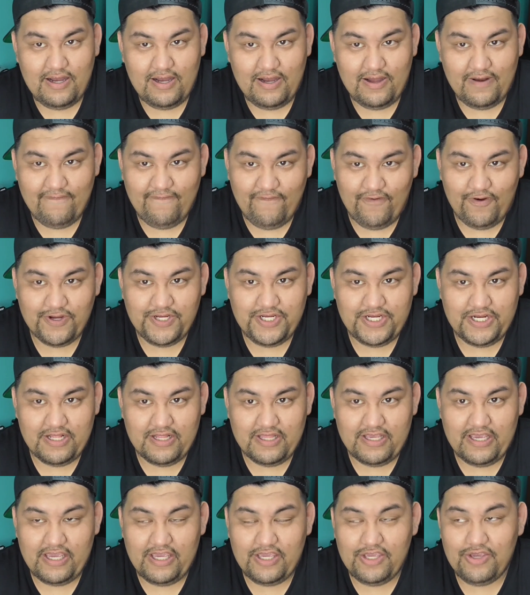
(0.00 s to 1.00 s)

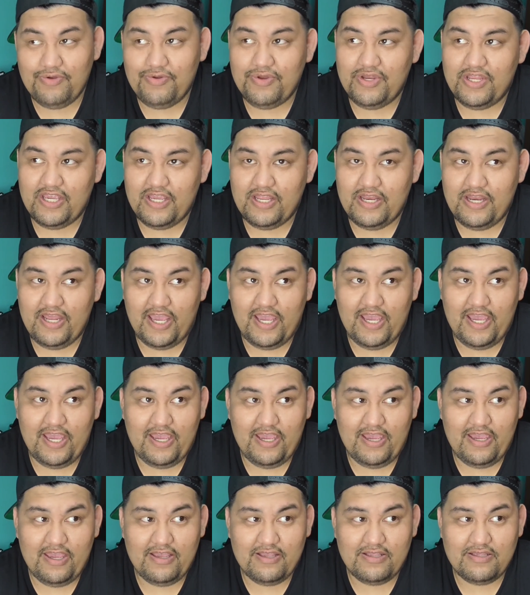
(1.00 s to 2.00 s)
Unfortunately, you need
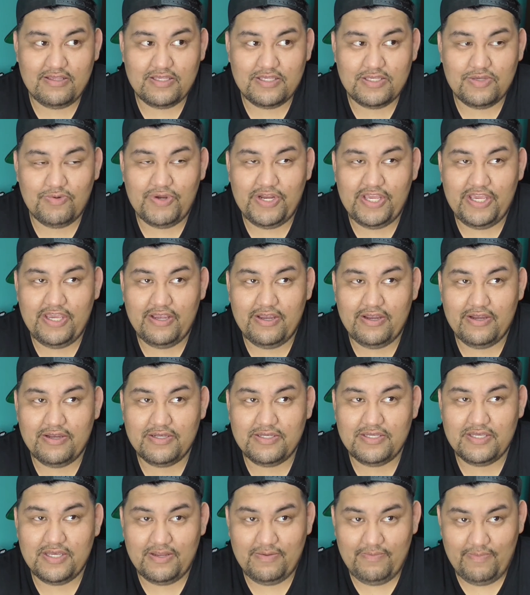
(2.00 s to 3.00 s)
a 20
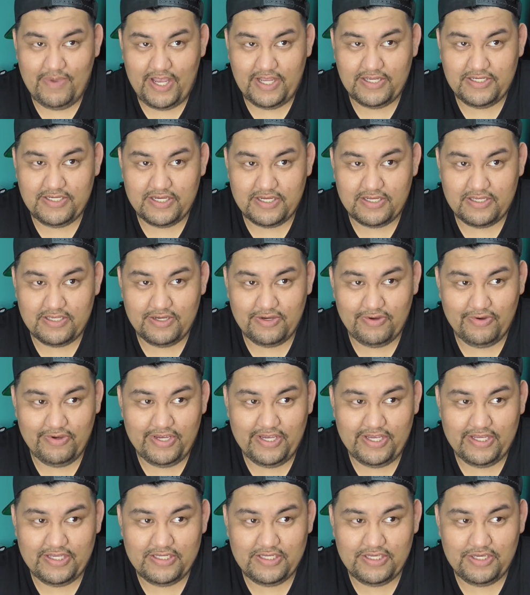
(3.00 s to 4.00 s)
years in magic
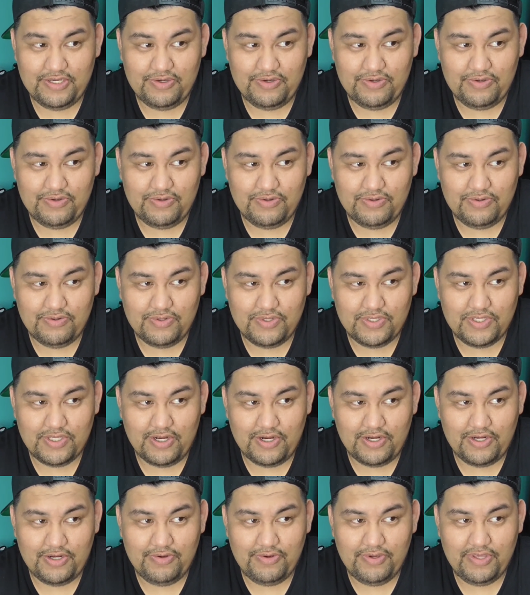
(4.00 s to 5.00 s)
degree to
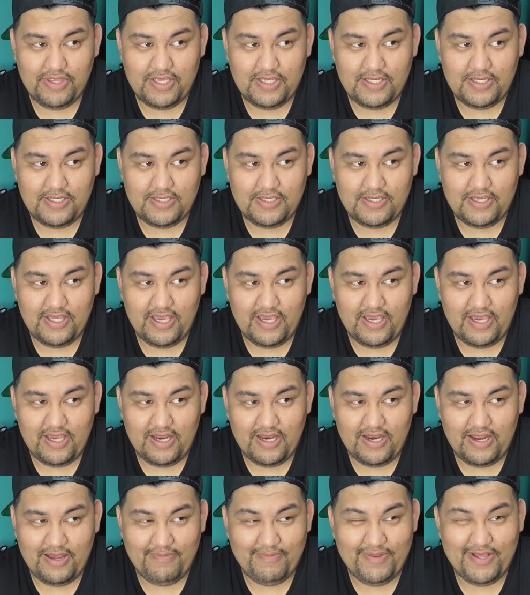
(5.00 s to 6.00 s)
start doing this,
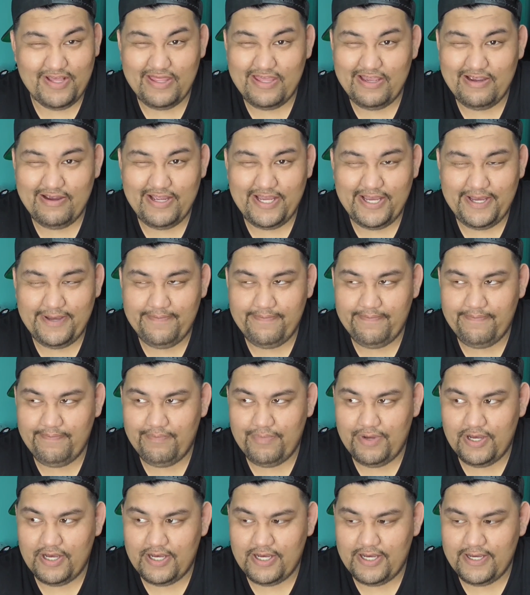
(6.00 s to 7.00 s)
and I'm not there yet,
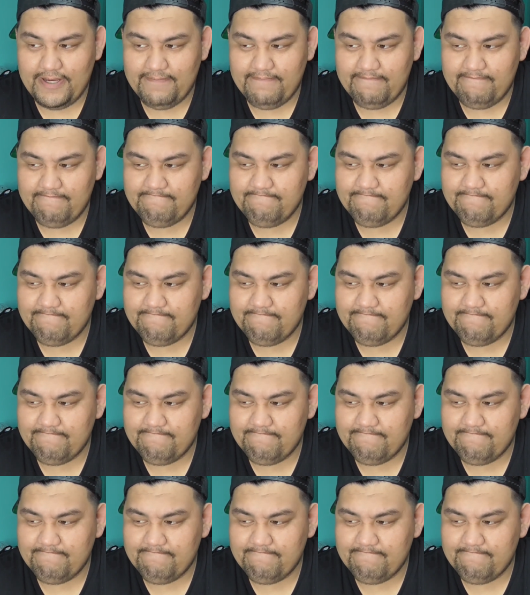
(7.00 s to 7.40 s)
but